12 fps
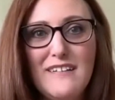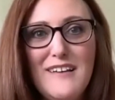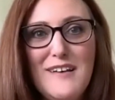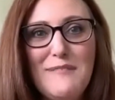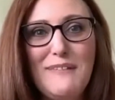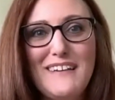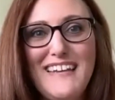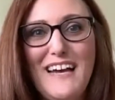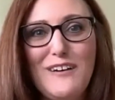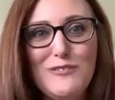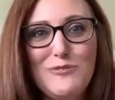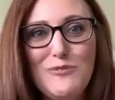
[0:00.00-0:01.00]
but
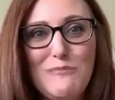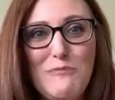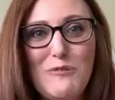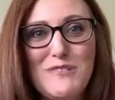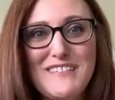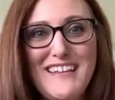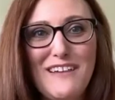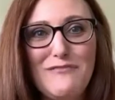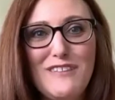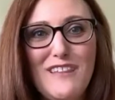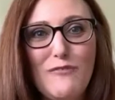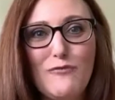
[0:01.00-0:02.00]
now doing mostly
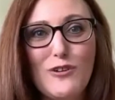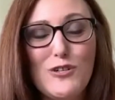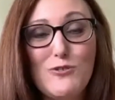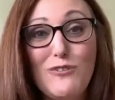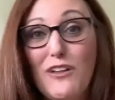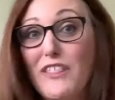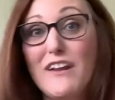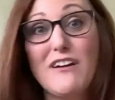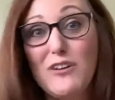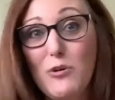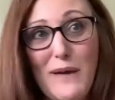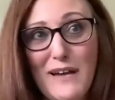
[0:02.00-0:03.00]
everything virtual. There are
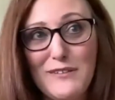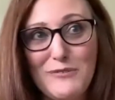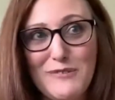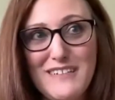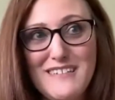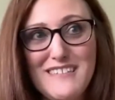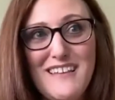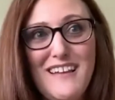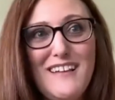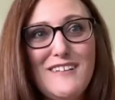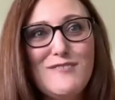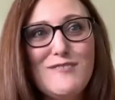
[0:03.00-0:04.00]
no boundaries.
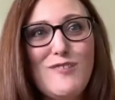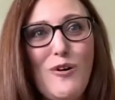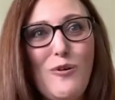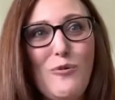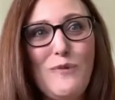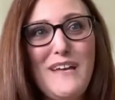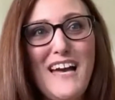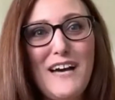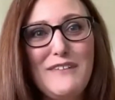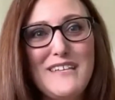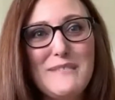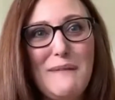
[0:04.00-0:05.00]
So we
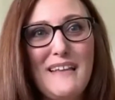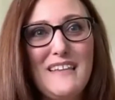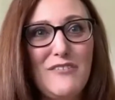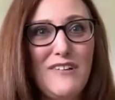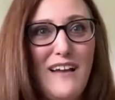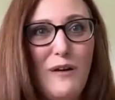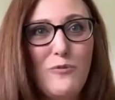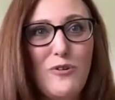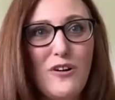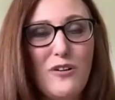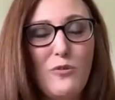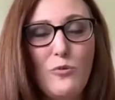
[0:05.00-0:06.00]
have expanded our
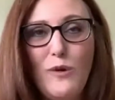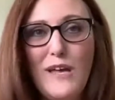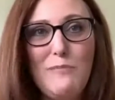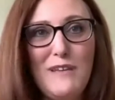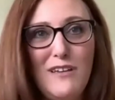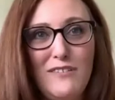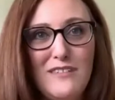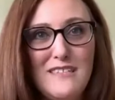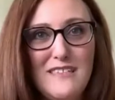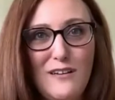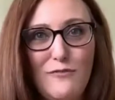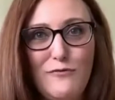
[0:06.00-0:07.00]
network way beyond the
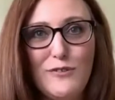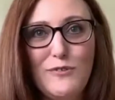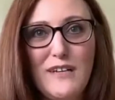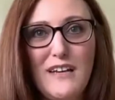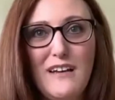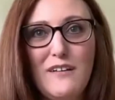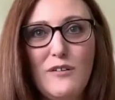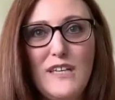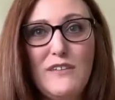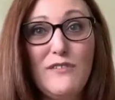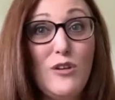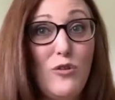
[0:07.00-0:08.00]
state of Florida,
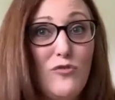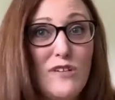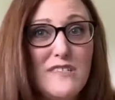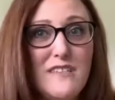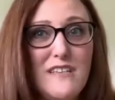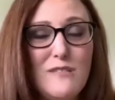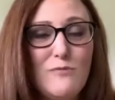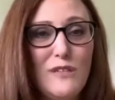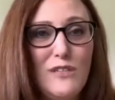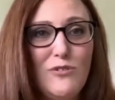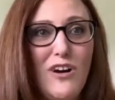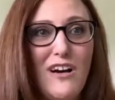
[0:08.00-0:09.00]
even overseas, with
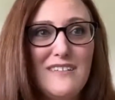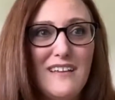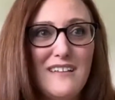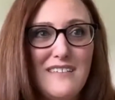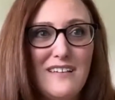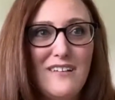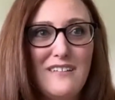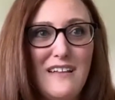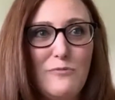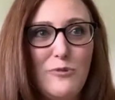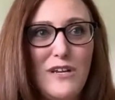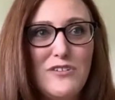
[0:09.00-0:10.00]
new contacts and
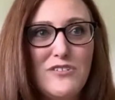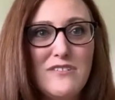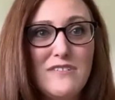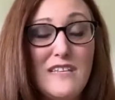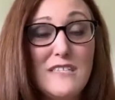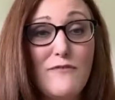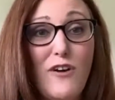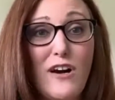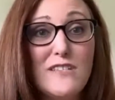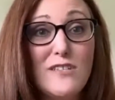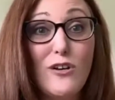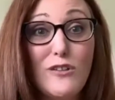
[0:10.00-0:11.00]
collaborations as far
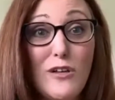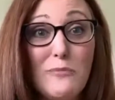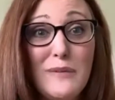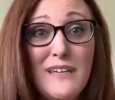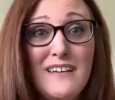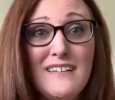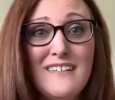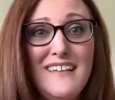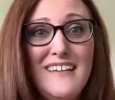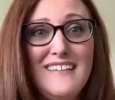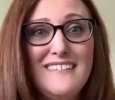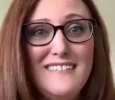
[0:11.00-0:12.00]
as Colombia,
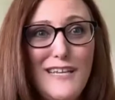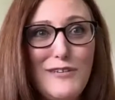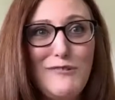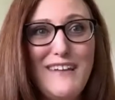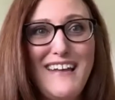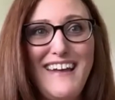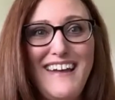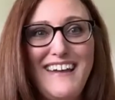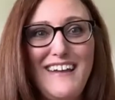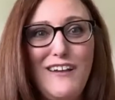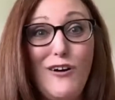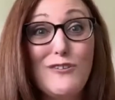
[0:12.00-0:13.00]
the
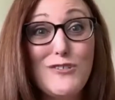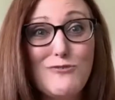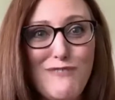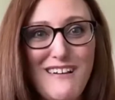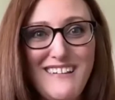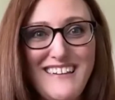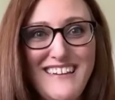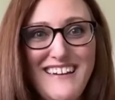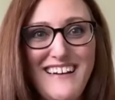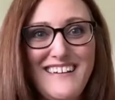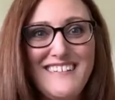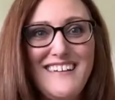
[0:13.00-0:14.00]
UK,
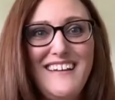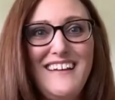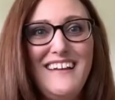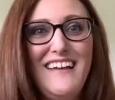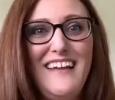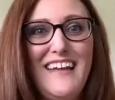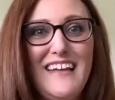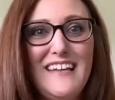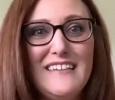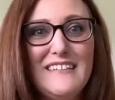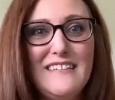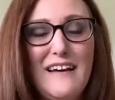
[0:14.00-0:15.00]
Australia, and